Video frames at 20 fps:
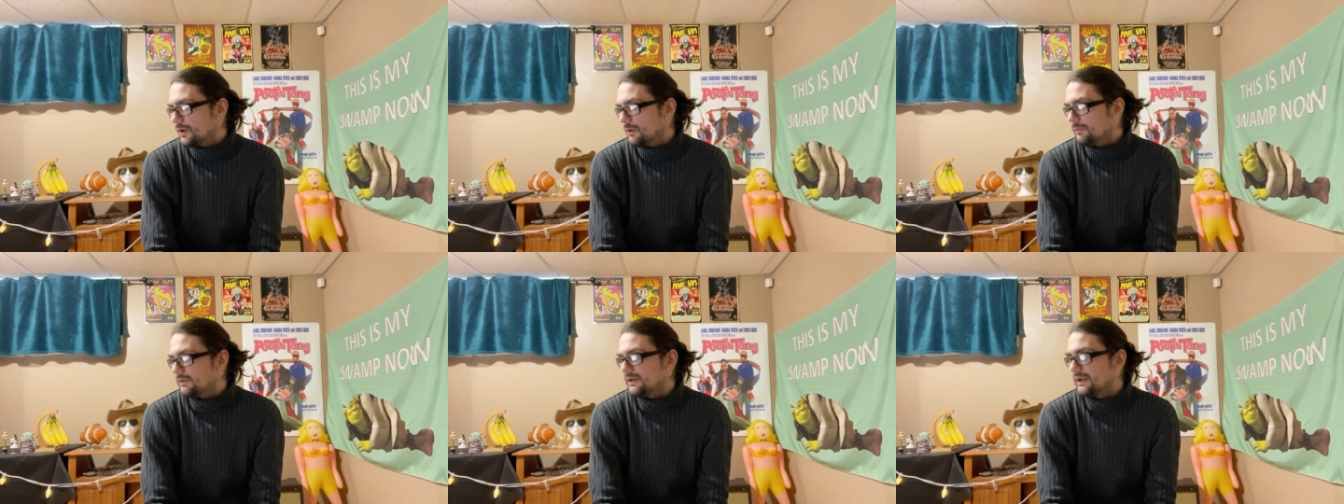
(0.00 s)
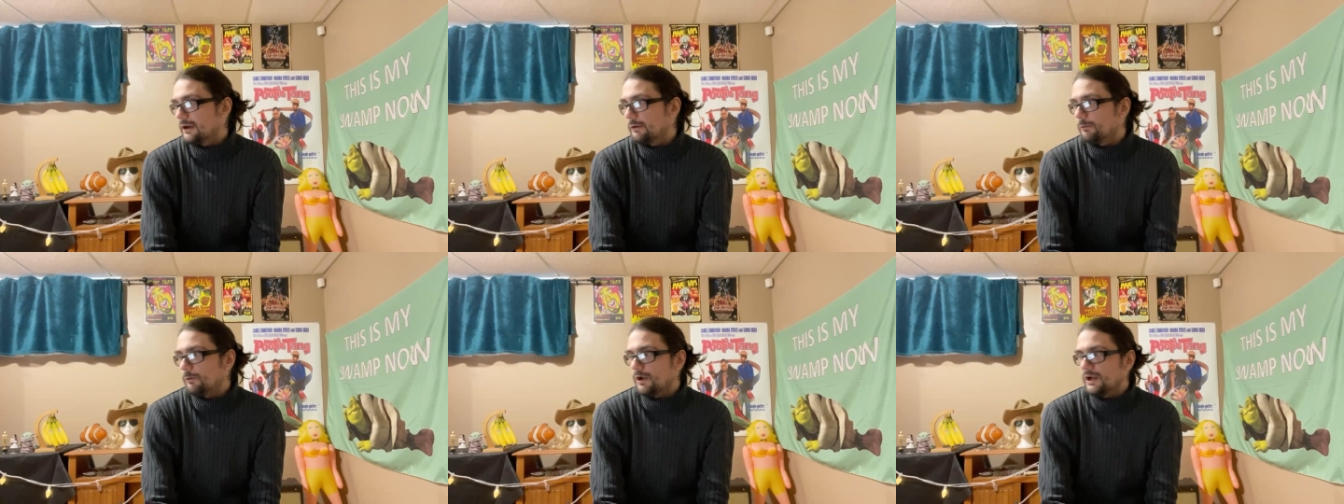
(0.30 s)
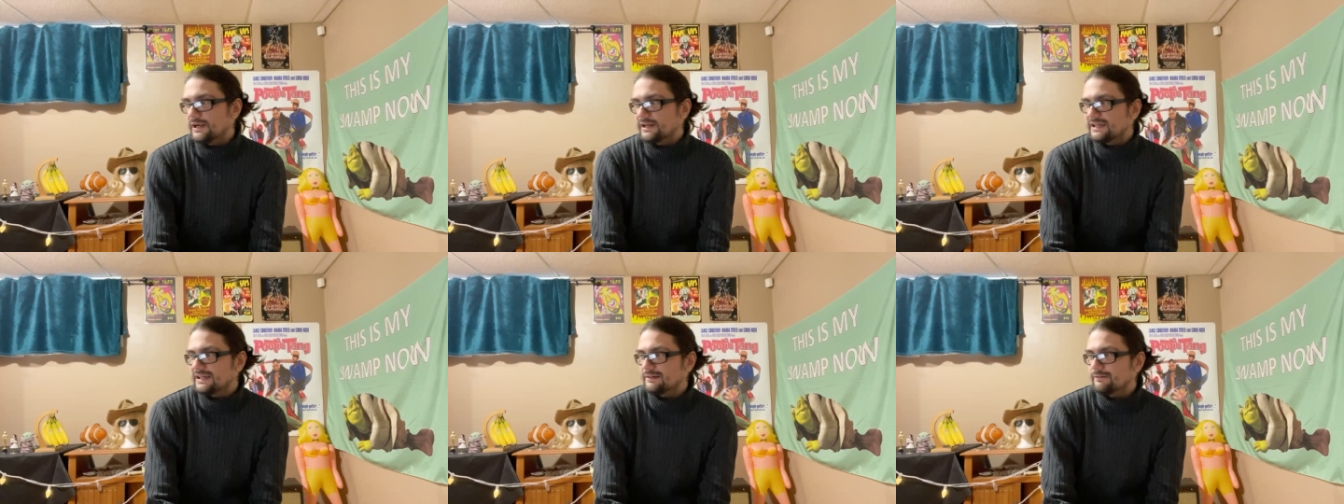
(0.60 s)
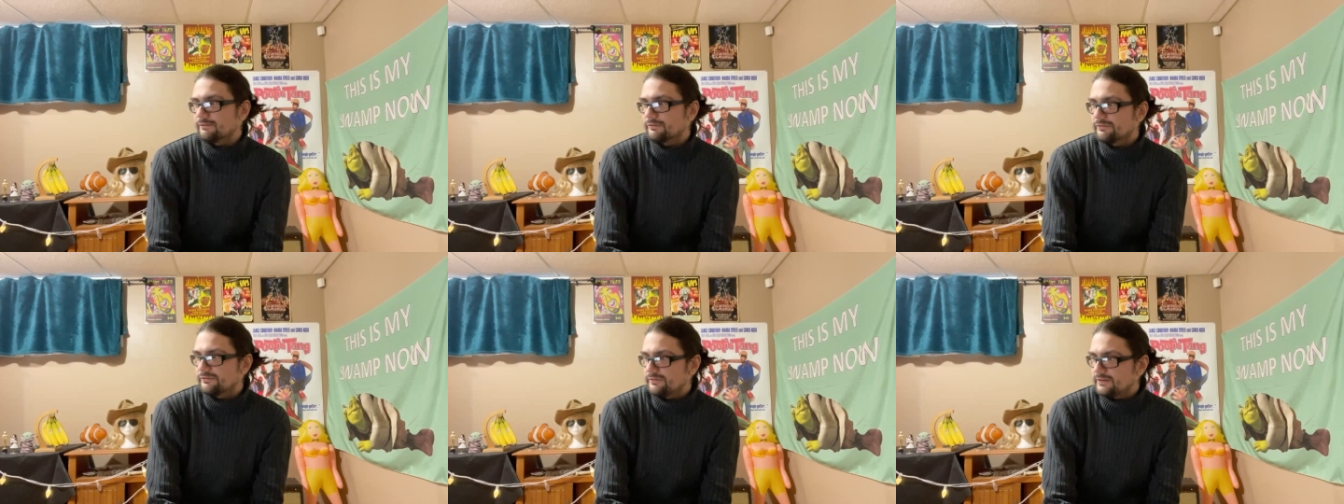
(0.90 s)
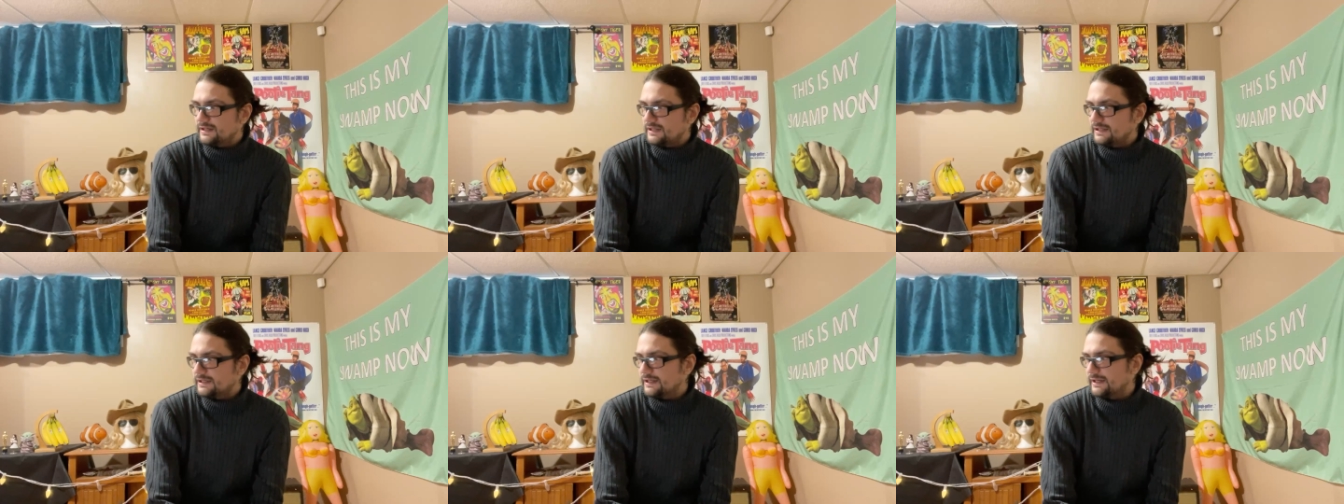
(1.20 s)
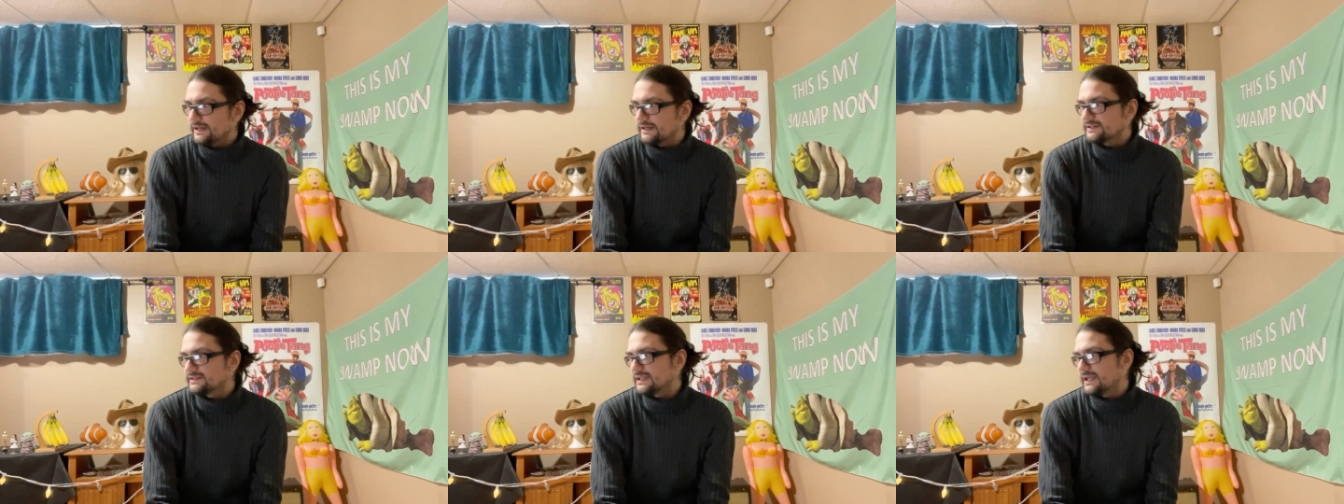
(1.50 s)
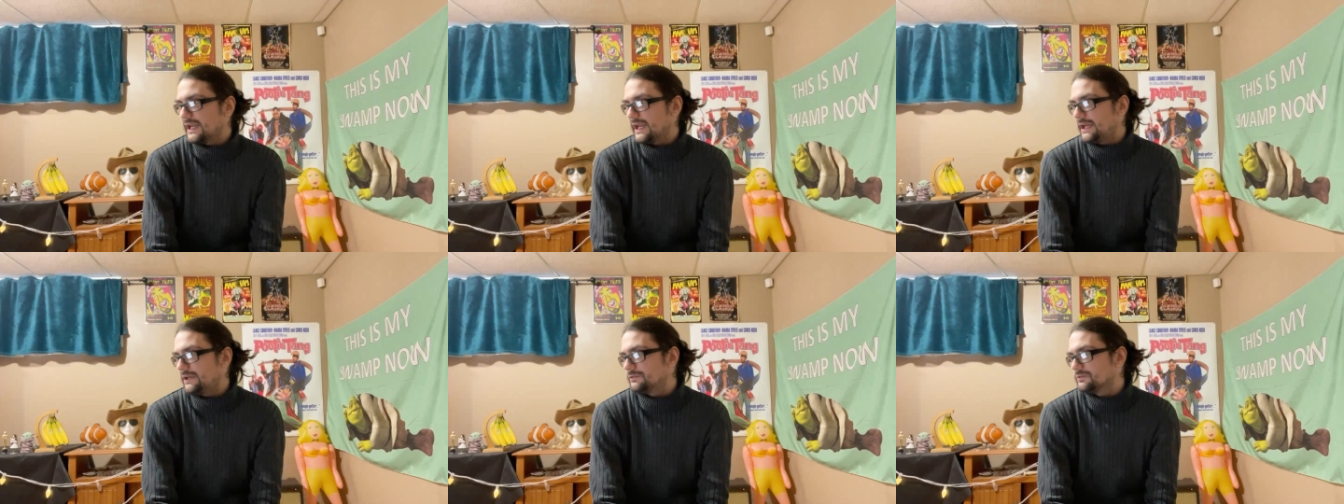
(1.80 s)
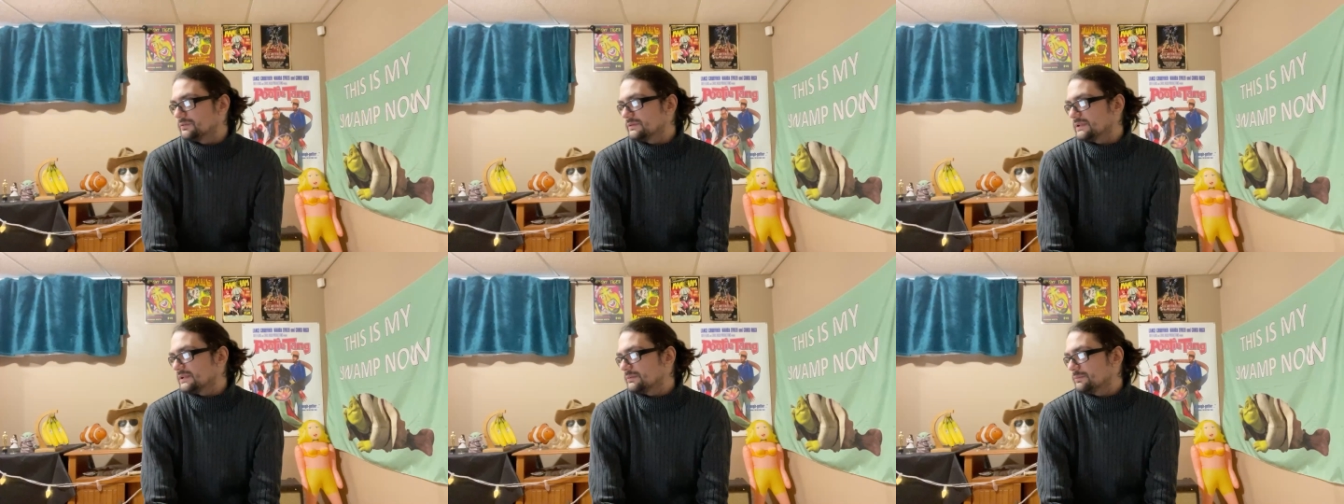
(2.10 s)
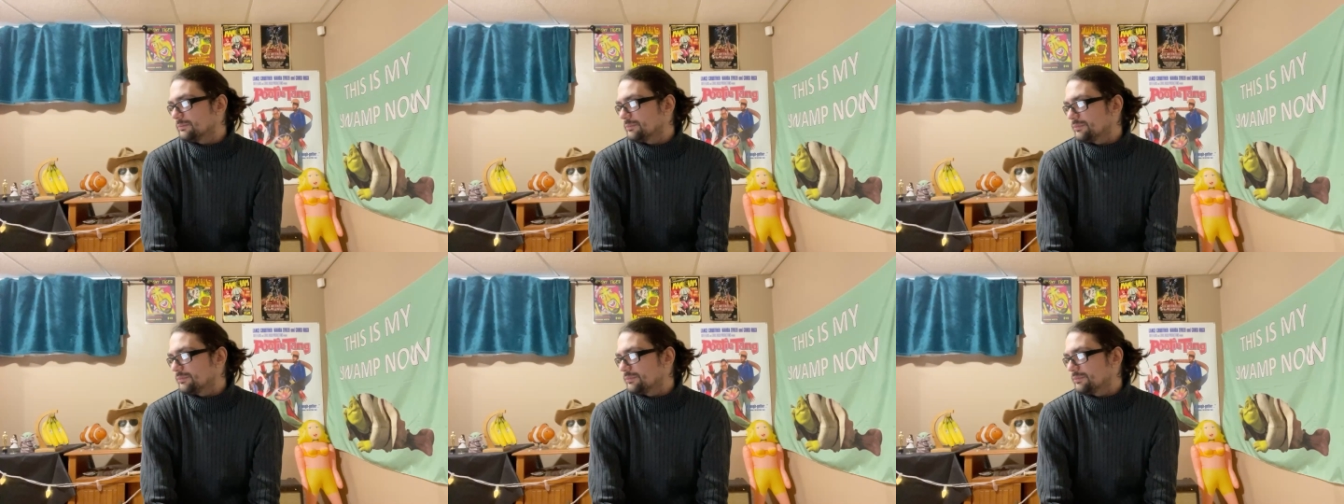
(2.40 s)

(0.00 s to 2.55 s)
We got Joaquin Phoenix, Adrian